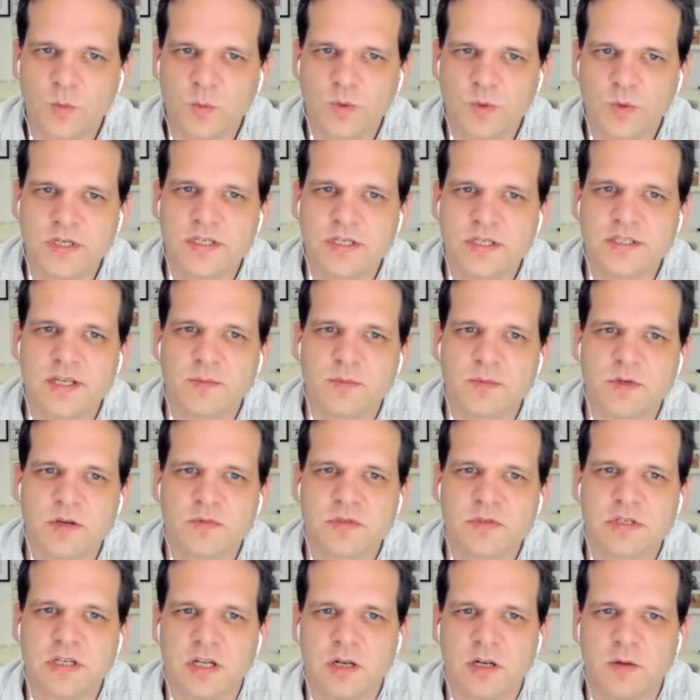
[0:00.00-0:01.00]
which is
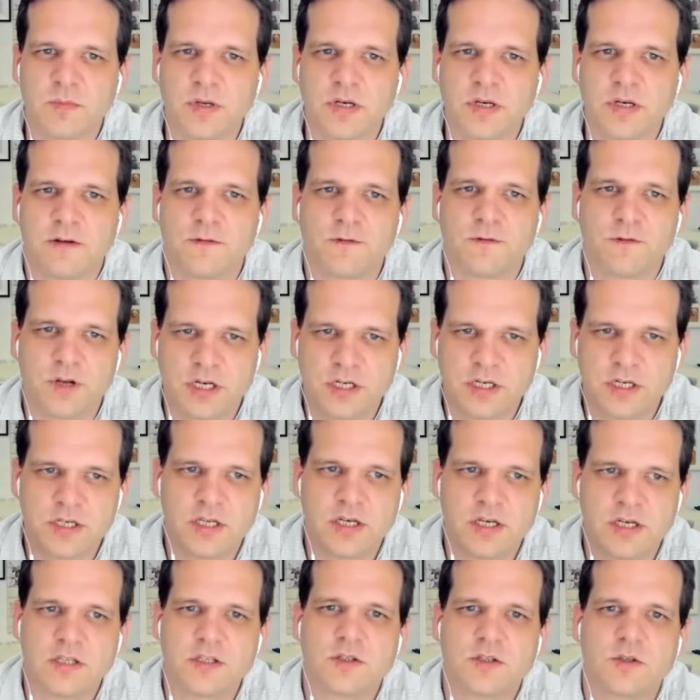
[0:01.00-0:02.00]
sometimes a little bit
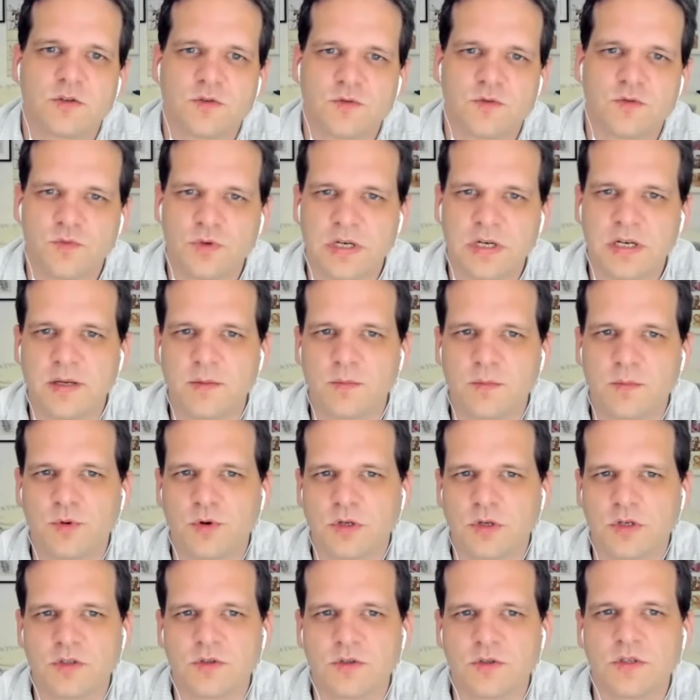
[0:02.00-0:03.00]
differentiated. So it's really
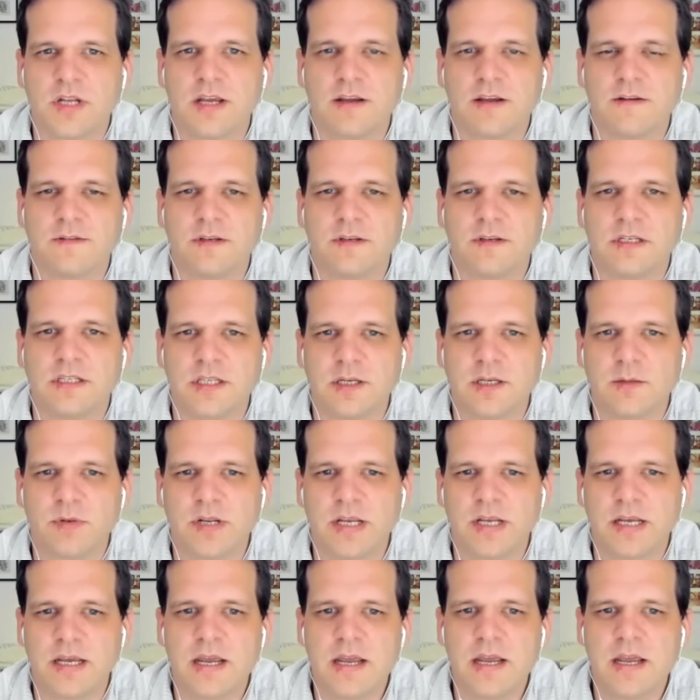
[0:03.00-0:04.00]
important to dive in
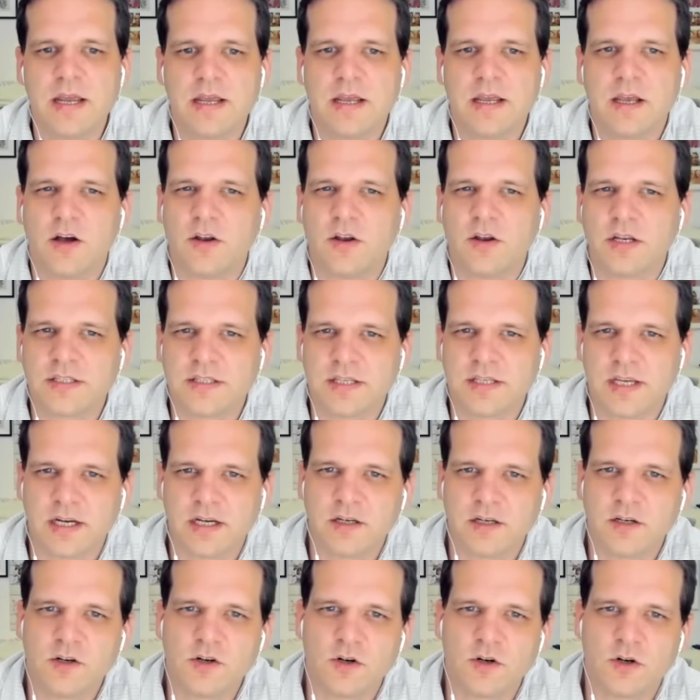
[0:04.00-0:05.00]
deeply. On the
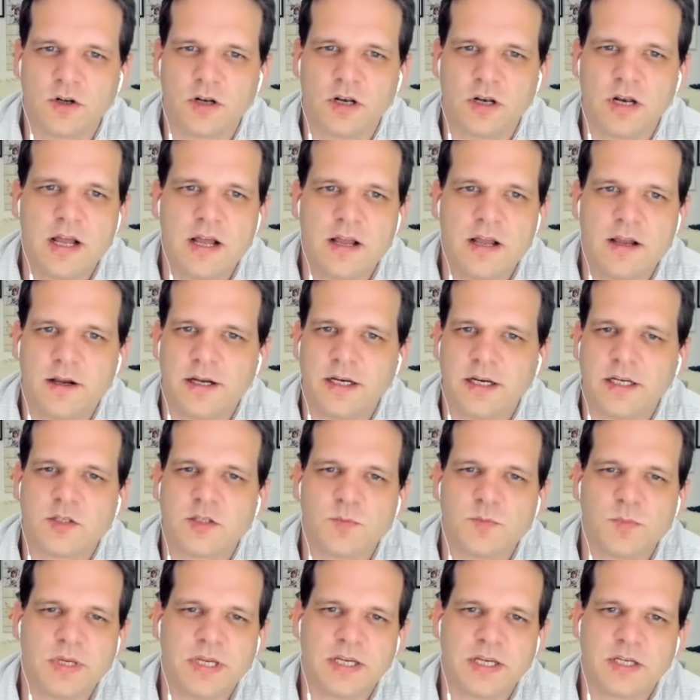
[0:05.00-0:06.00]
second call,
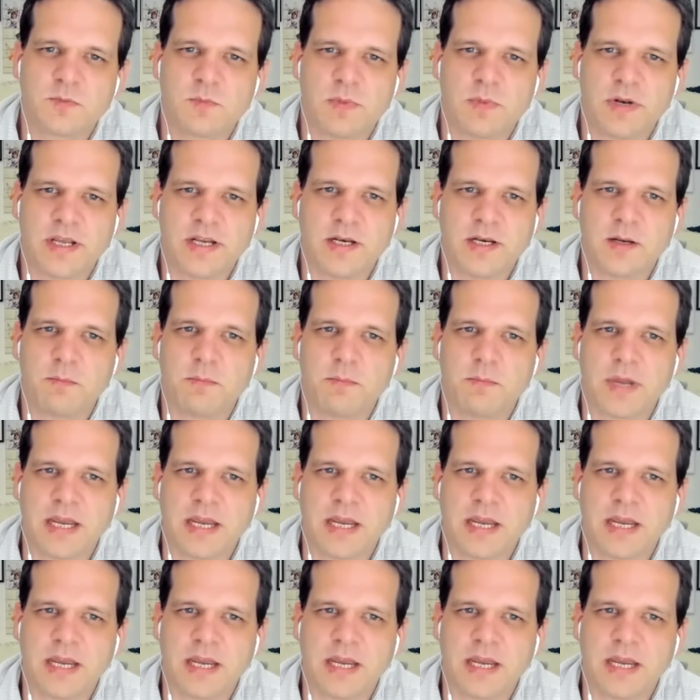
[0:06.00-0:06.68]
it's me explaining